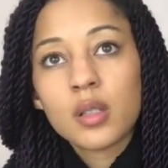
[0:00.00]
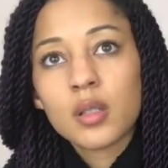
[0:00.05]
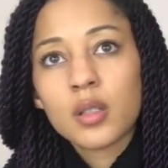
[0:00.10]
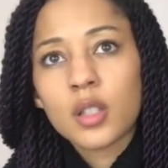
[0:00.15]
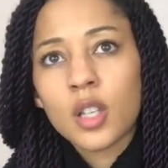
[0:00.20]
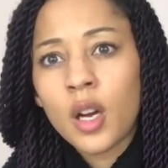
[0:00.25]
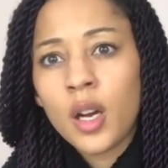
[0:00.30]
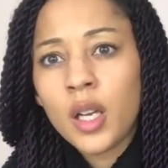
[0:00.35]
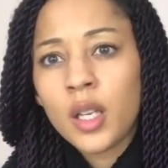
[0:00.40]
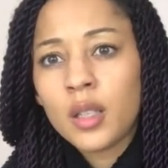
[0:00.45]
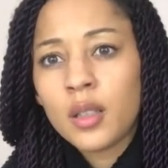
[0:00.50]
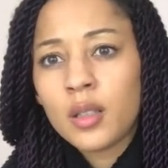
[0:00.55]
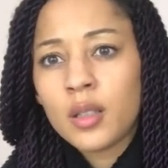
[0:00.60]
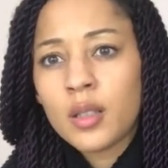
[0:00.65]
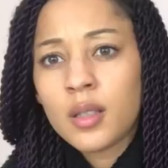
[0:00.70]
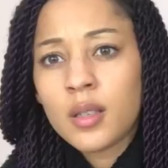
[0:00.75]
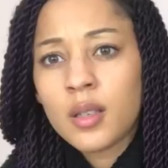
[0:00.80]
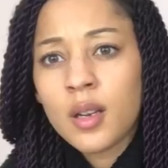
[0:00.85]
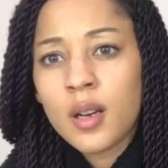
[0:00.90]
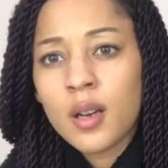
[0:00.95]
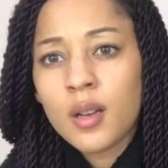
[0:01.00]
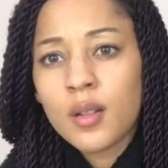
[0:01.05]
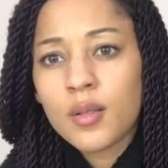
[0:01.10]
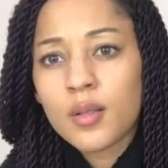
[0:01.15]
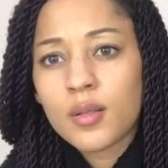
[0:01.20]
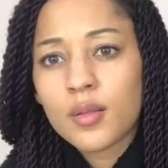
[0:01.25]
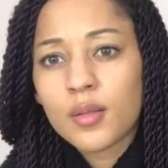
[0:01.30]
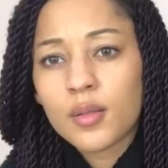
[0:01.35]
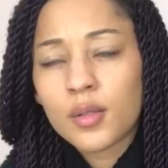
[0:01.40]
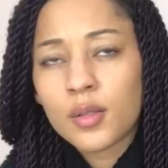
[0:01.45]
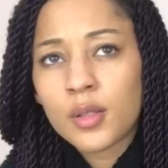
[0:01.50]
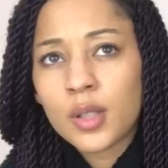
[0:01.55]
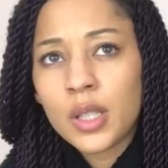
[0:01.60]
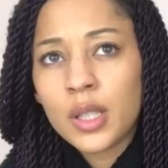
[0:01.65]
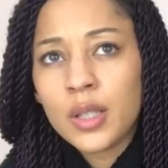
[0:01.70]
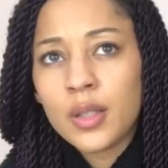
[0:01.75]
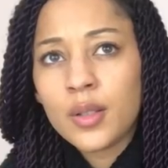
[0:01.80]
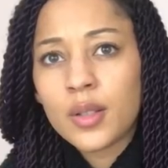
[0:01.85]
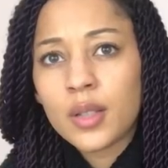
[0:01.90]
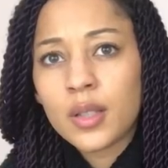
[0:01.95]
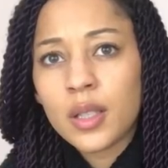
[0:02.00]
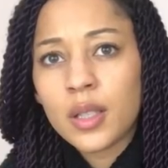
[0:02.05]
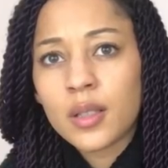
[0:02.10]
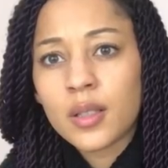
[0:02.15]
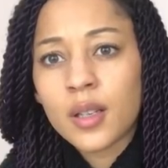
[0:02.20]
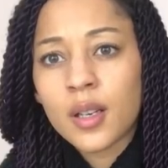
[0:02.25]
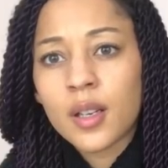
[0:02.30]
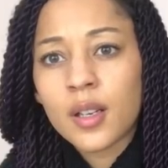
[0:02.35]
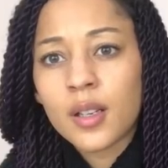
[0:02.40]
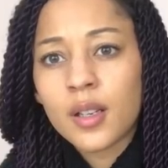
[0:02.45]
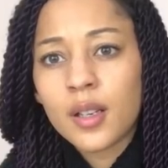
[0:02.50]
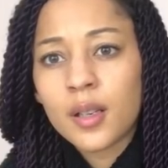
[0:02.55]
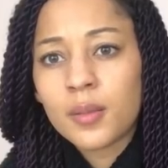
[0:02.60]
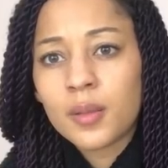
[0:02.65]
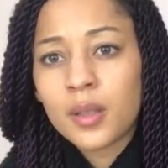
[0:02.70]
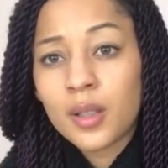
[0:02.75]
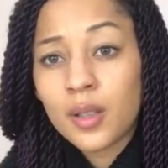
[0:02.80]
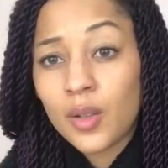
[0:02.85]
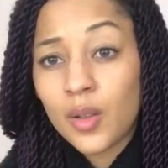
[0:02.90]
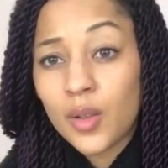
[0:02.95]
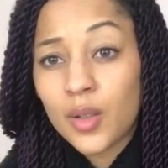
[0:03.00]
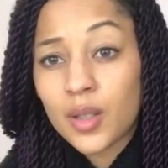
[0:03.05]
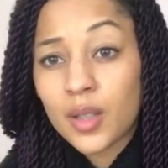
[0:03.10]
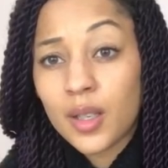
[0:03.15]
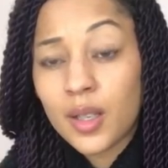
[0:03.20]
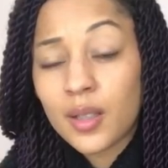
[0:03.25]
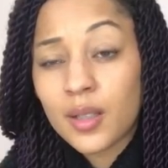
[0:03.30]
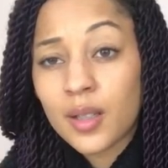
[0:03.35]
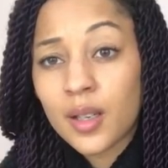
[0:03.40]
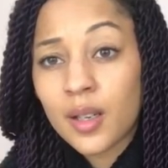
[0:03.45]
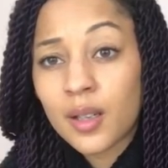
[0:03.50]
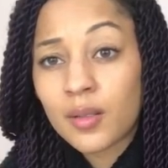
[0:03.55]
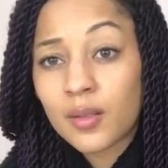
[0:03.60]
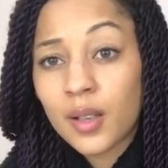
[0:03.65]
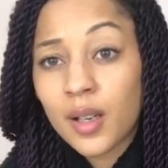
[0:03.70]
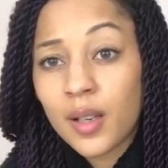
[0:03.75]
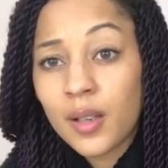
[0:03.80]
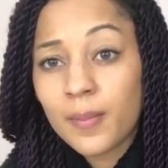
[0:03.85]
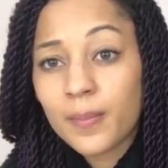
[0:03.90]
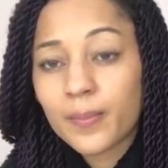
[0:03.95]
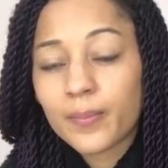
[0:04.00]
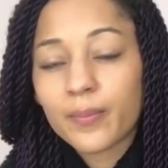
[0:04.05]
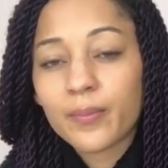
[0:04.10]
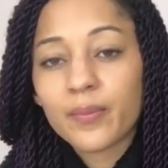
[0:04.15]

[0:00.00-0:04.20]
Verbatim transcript: tight knitter or a loose knitter I'm a loose knitter right